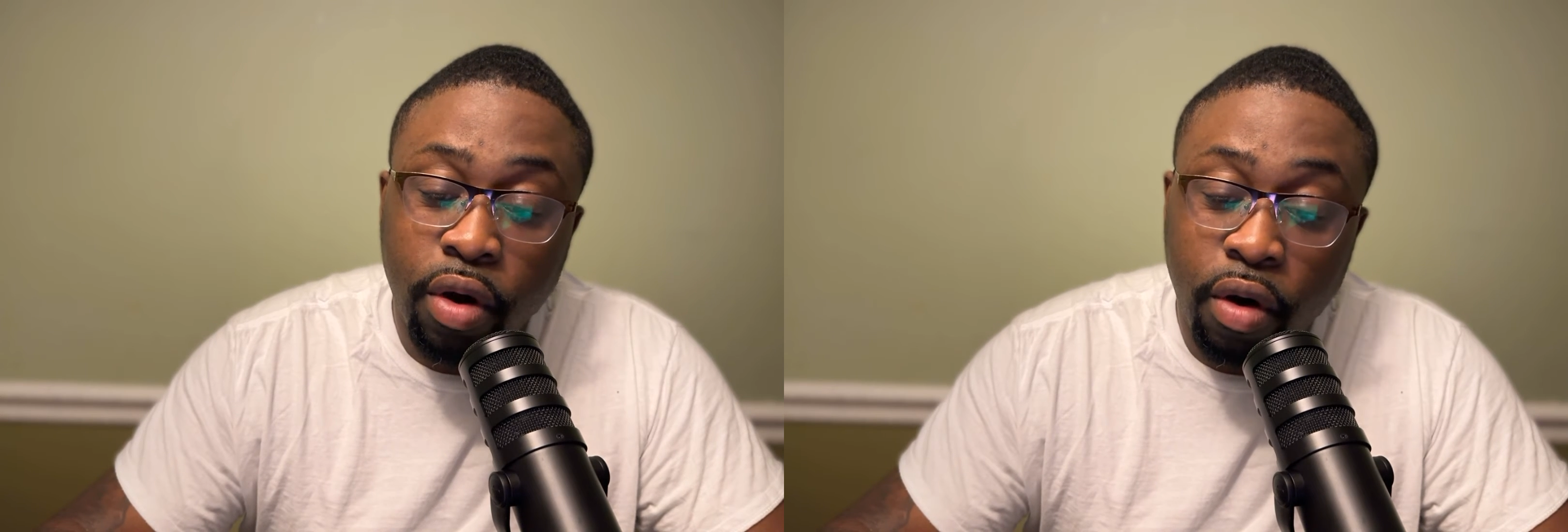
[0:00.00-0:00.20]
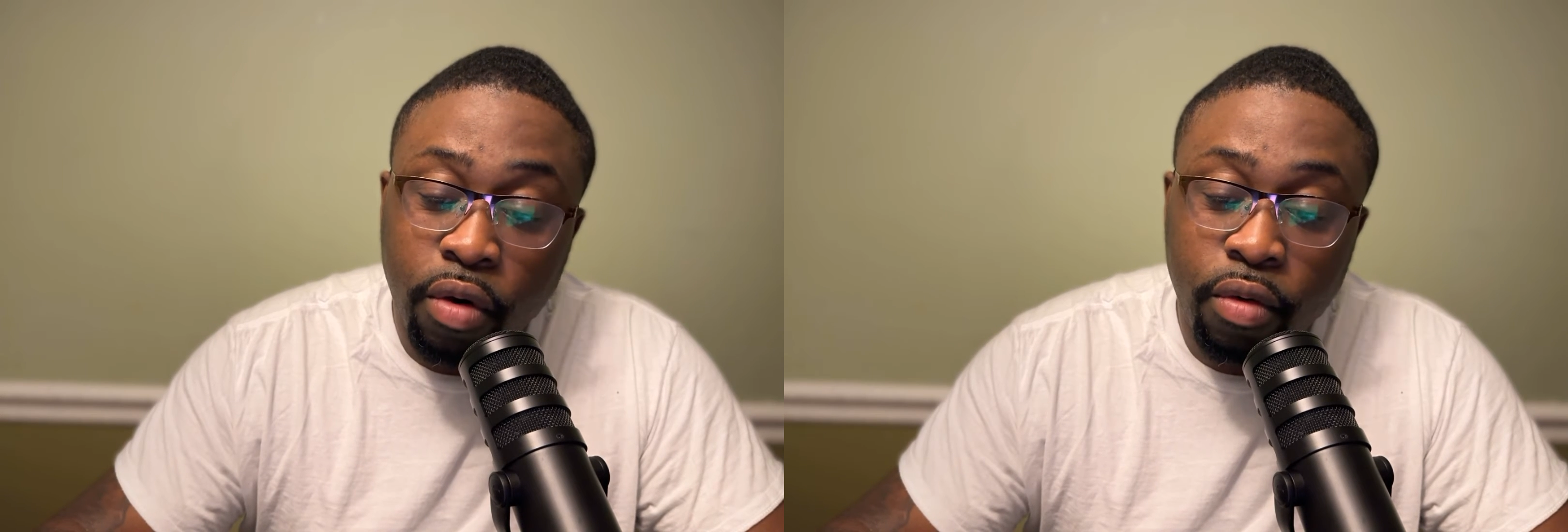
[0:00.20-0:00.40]

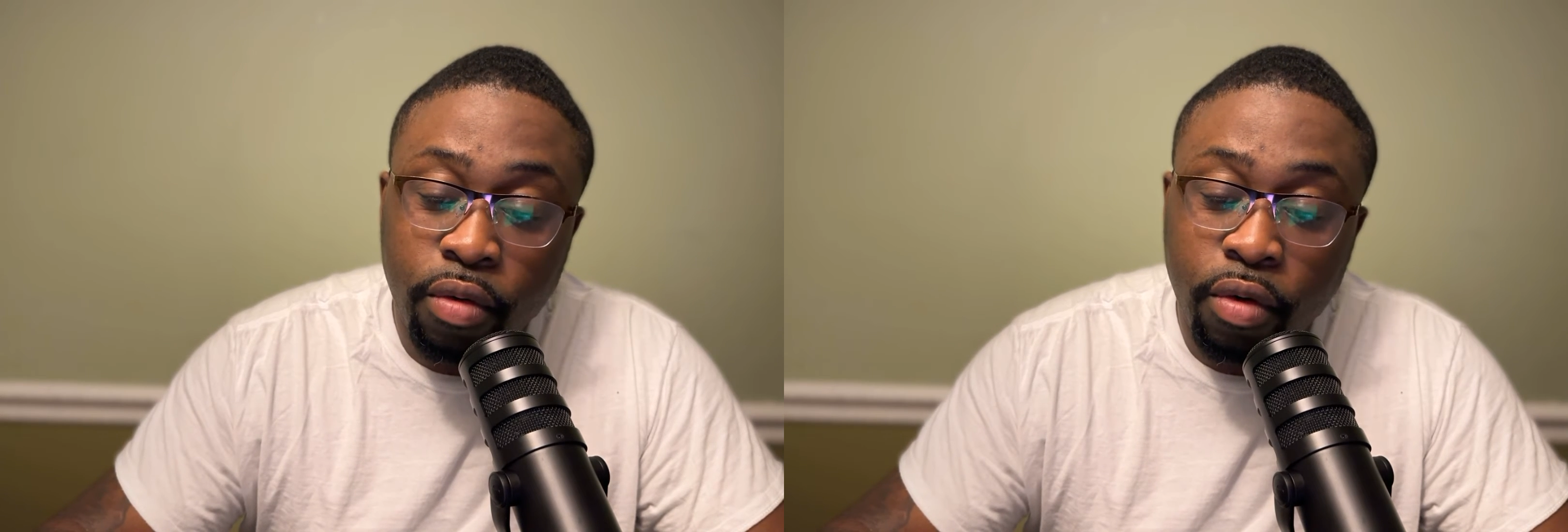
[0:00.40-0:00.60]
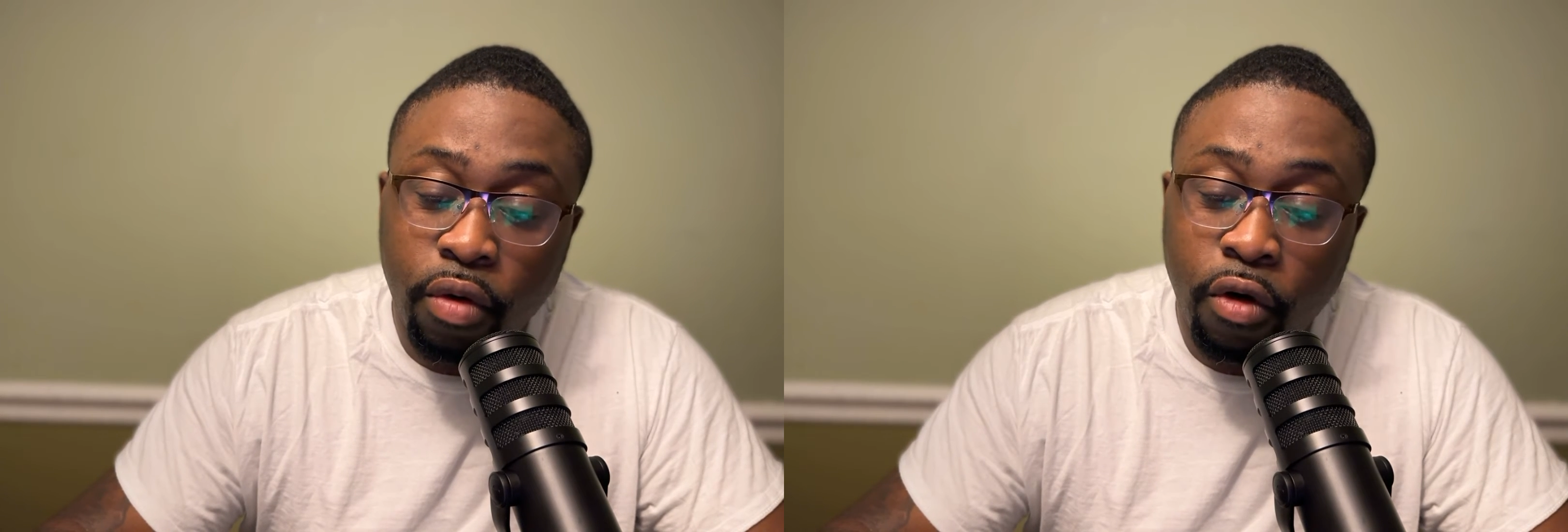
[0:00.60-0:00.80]

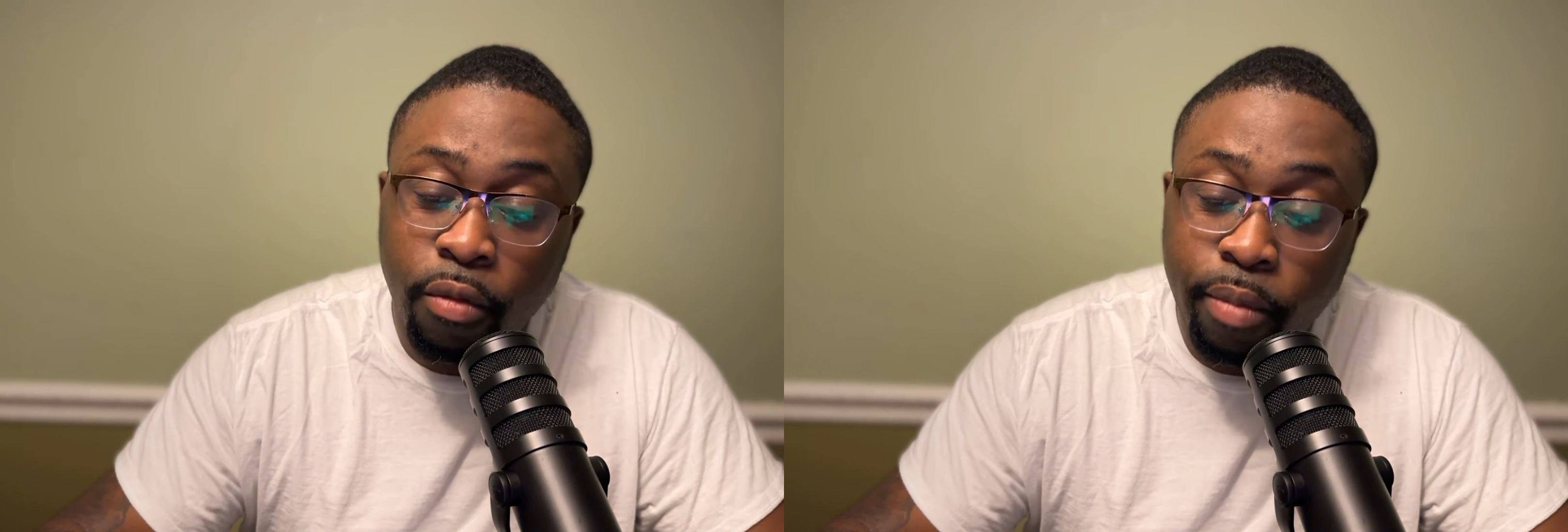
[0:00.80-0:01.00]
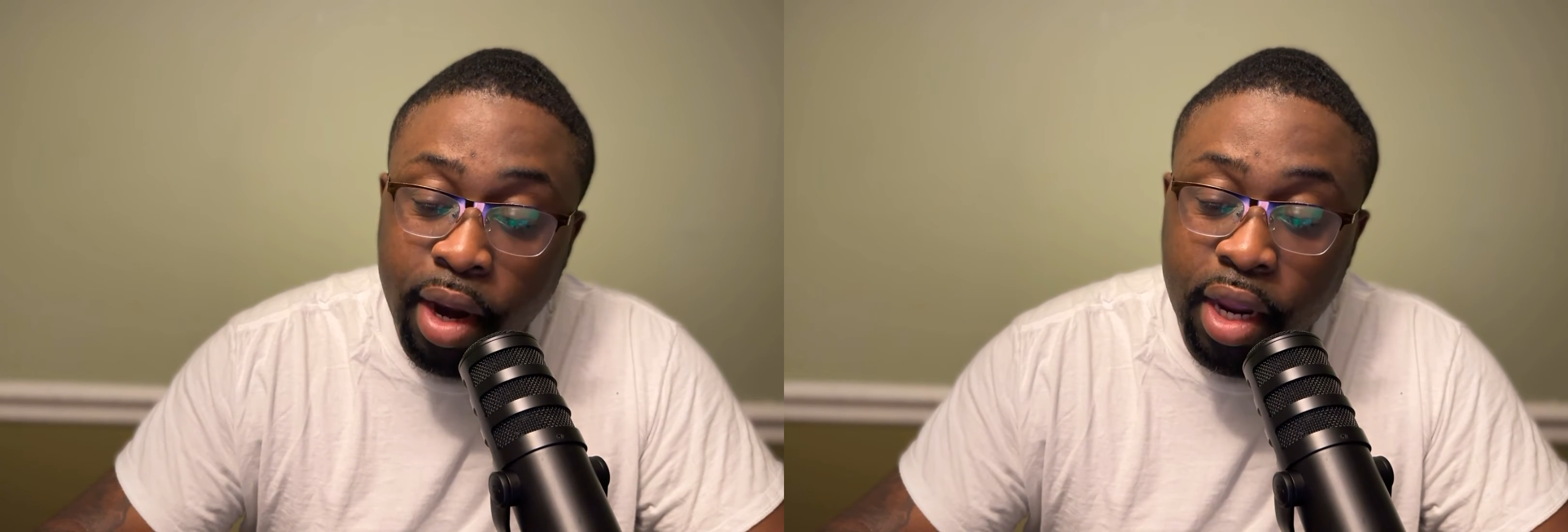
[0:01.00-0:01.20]
own or
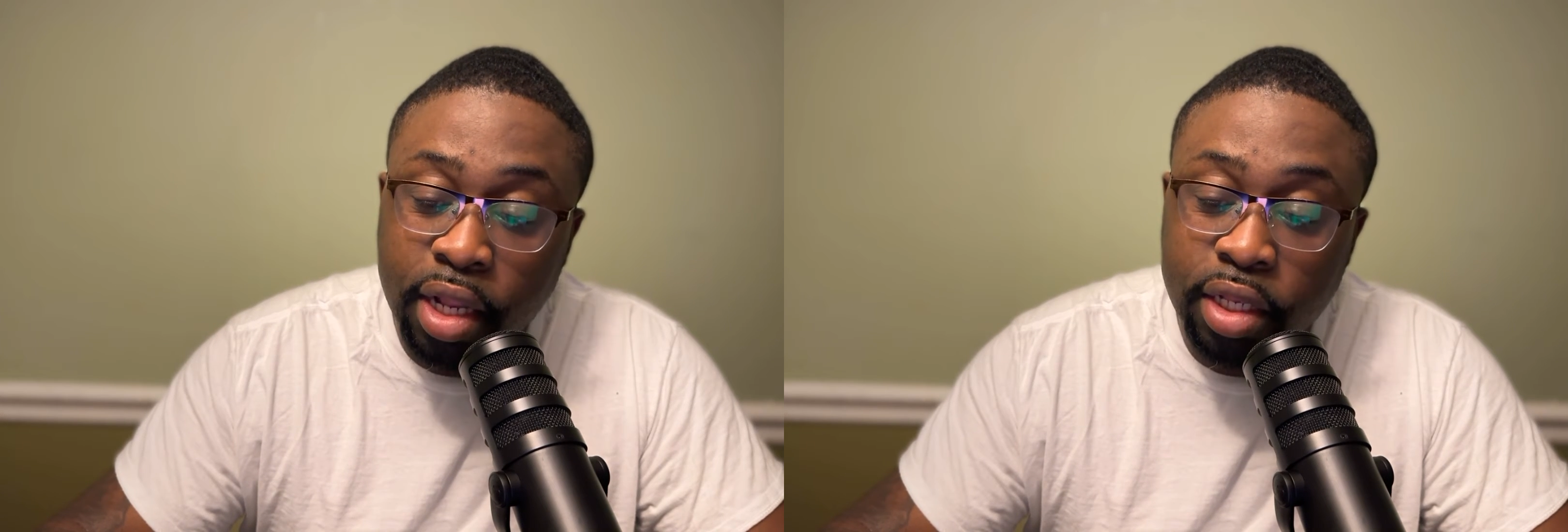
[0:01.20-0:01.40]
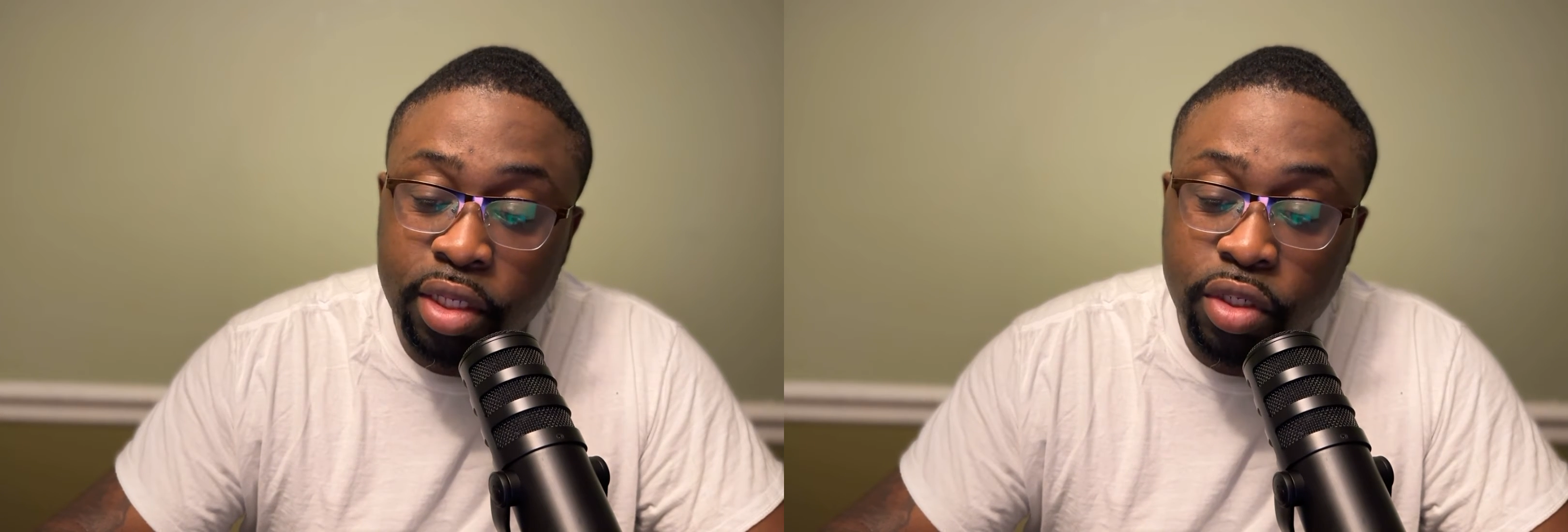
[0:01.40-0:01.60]
bring it